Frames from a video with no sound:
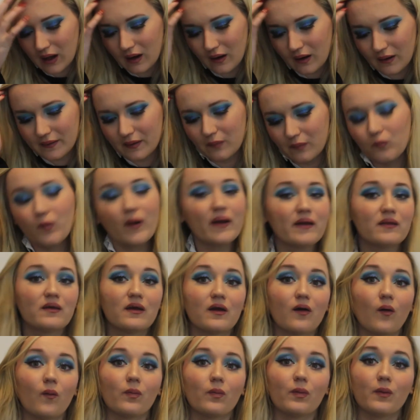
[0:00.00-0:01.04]
I am
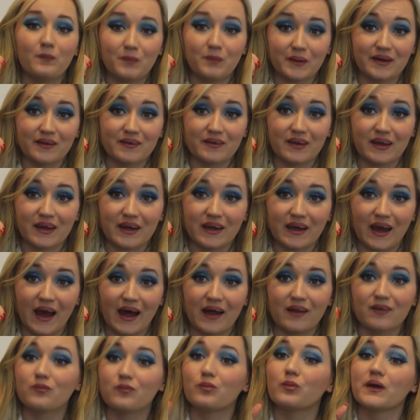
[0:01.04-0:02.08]
waiting on the PC
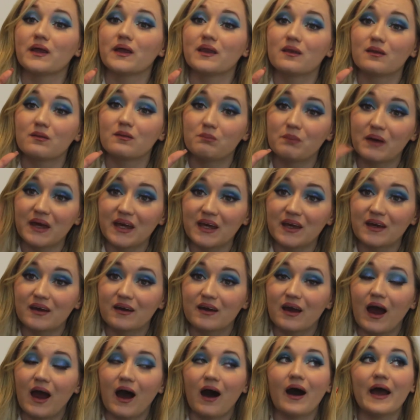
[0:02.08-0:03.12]
as we
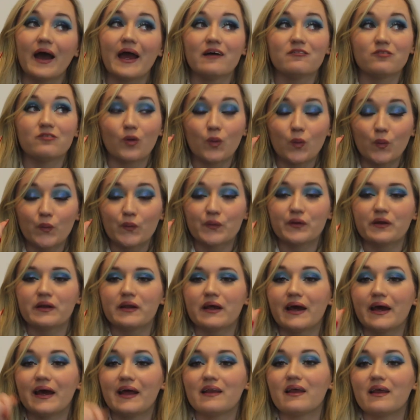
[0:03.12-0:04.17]
speak. I have ordered
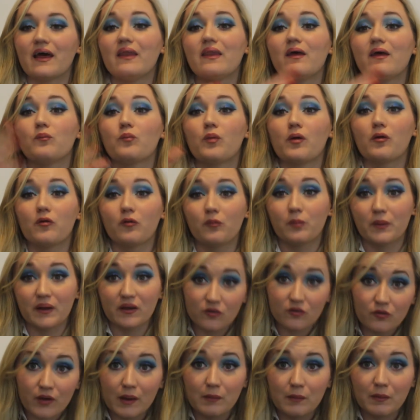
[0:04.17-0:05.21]
it, and then we will be
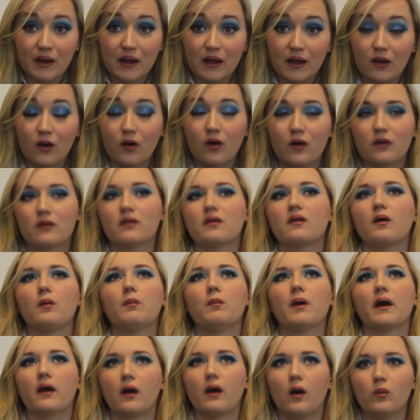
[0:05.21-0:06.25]
streaming a lot. So
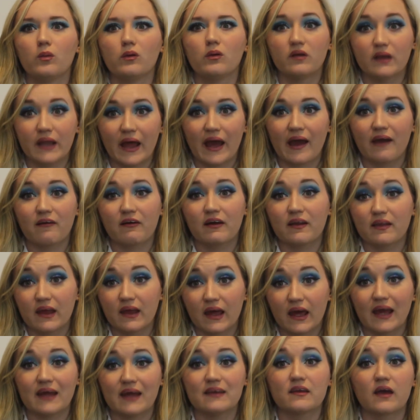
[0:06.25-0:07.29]
my goal on there is to
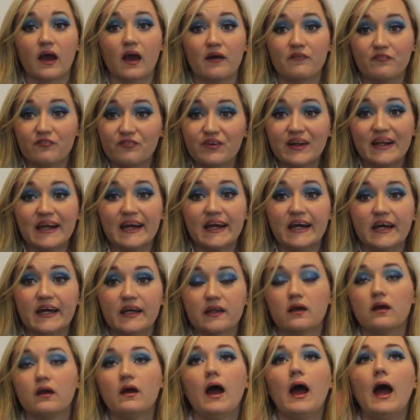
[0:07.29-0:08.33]
hit
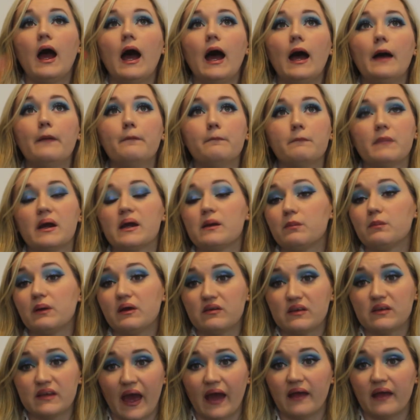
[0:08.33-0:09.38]
affiliate and
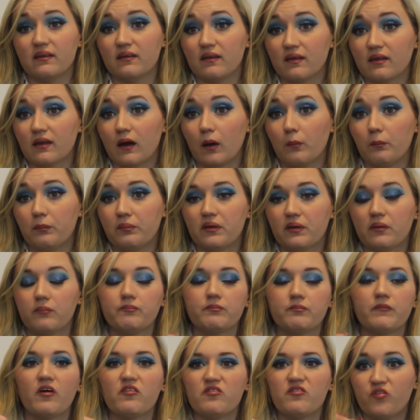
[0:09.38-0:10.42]
maybe 10 subs
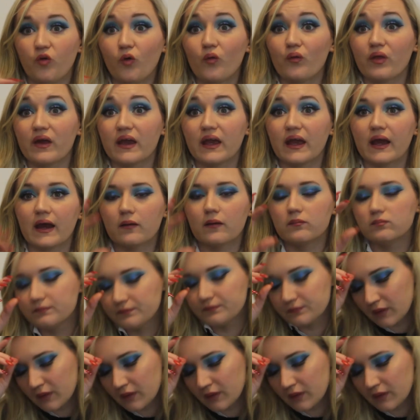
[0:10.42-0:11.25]
for the year.